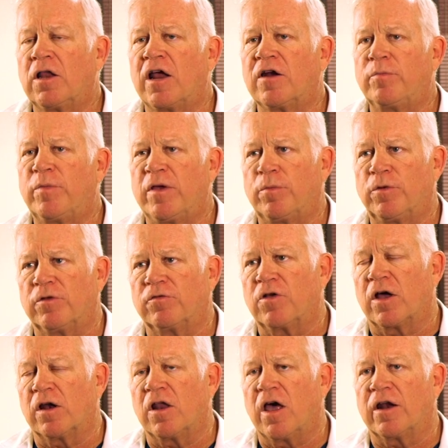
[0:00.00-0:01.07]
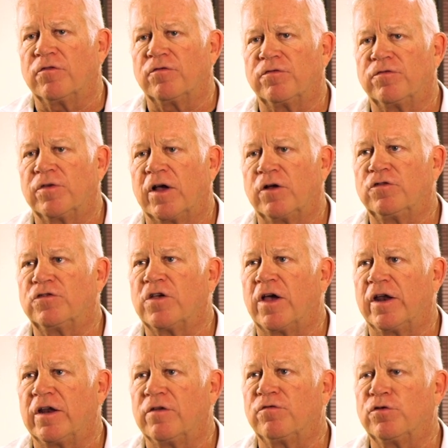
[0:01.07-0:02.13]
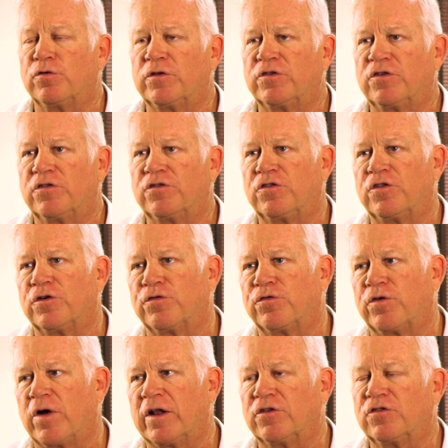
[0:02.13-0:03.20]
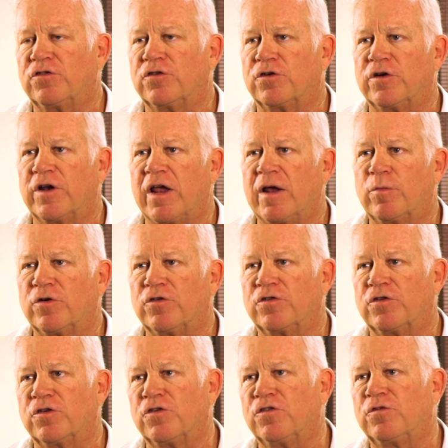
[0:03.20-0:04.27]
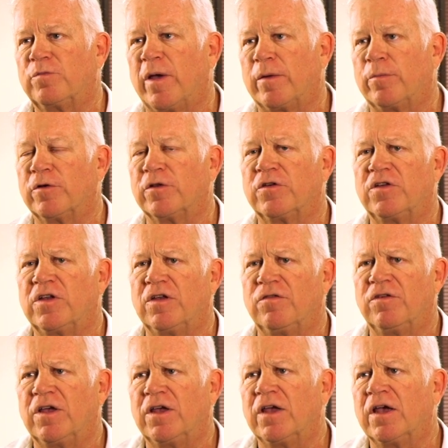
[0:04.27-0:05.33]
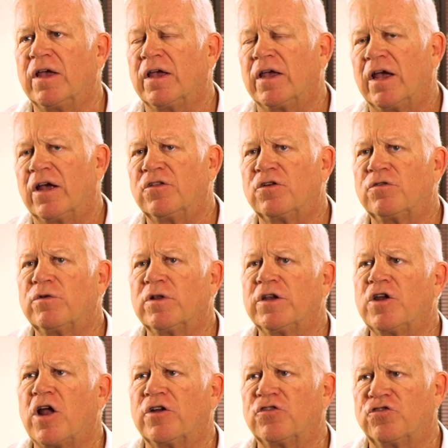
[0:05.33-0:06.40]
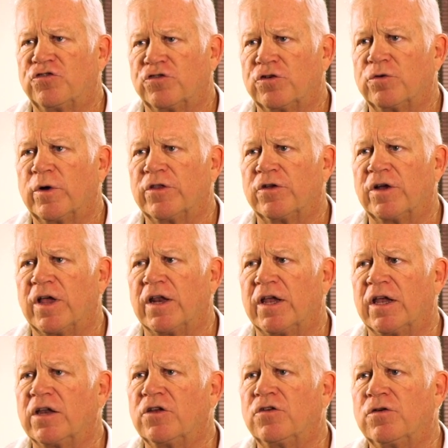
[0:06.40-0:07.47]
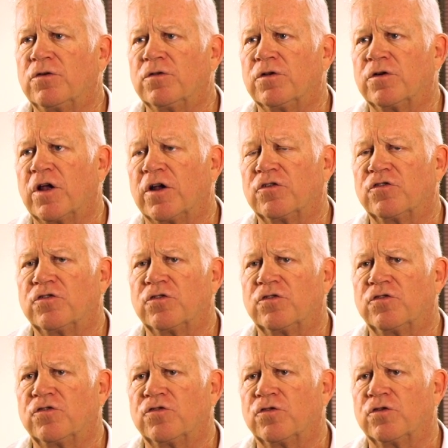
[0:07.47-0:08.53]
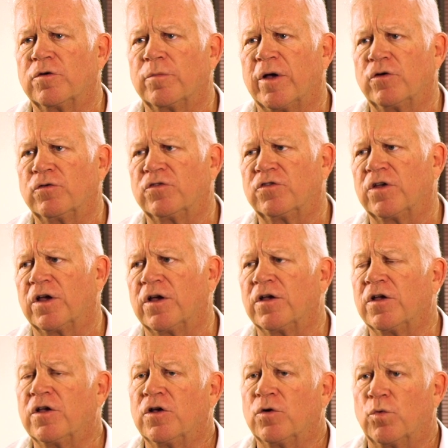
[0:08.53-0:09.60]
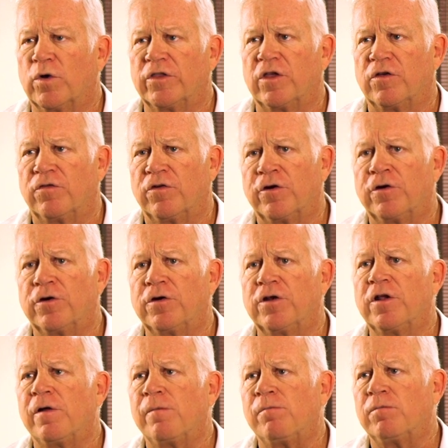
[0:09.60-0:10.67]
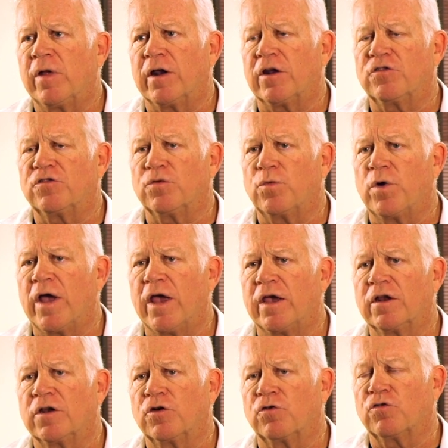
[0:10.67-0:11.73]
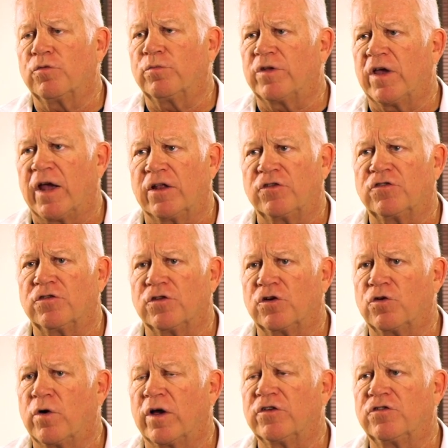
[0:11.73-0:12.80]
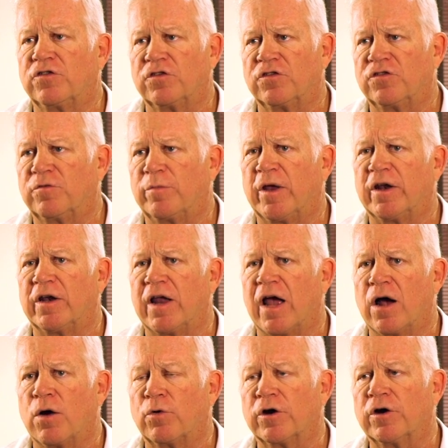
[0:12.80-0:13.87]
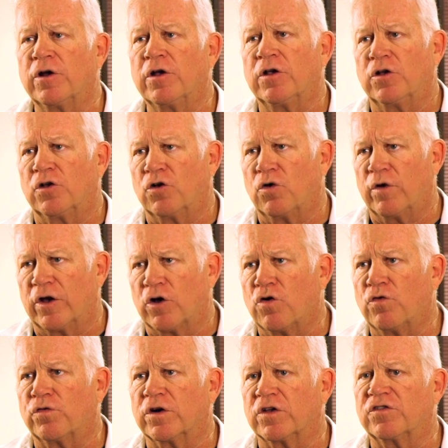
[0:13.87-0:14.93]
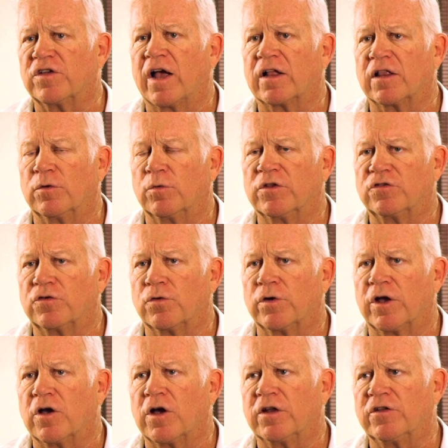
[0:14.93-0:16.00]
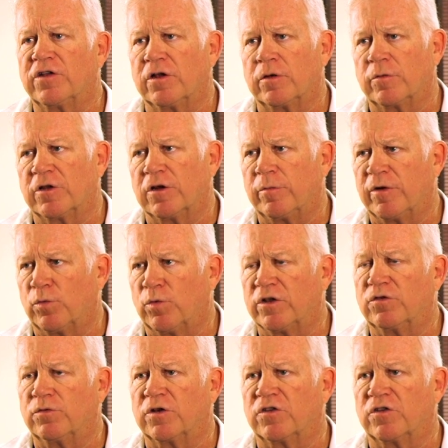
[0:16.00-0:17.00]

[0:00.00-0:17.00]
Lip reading: A lot of people have got a lot of outside influences, their friends, their neighbors, the newspaper, the TV, and they're really not sure what they're getting into. They're not sure about what they've heard, and it's a way in a group to answer their questions, spend an hour going over exactly what's going on, telling them a little bit what to